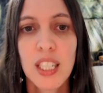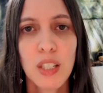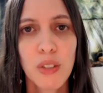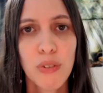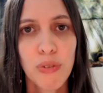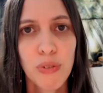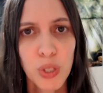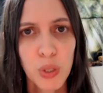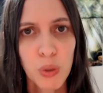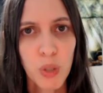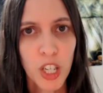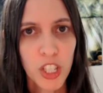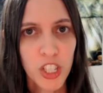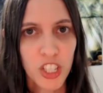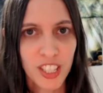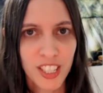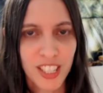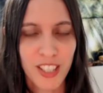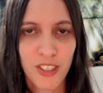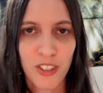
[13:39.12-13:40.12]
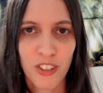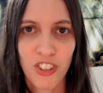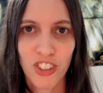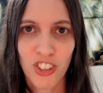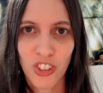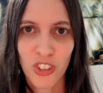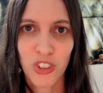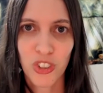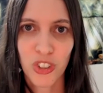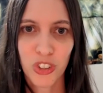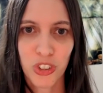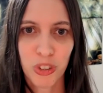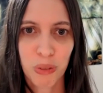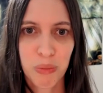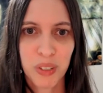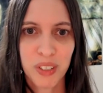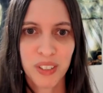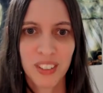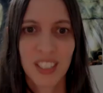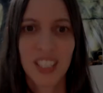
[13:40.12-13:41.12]
If you're watching this on
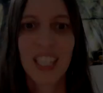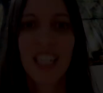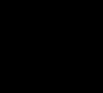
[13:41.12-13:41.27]
YouTube,